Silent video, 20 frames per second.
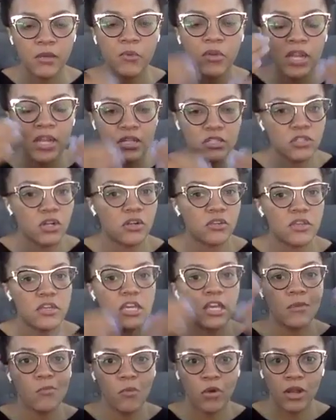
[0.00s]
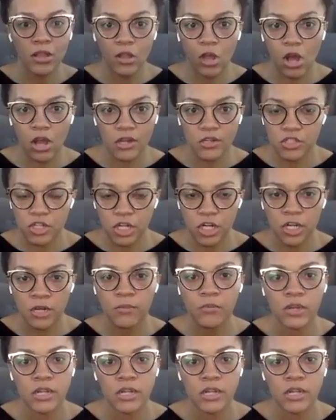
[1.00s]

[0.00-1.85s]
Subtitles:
We need to start thinking more long term.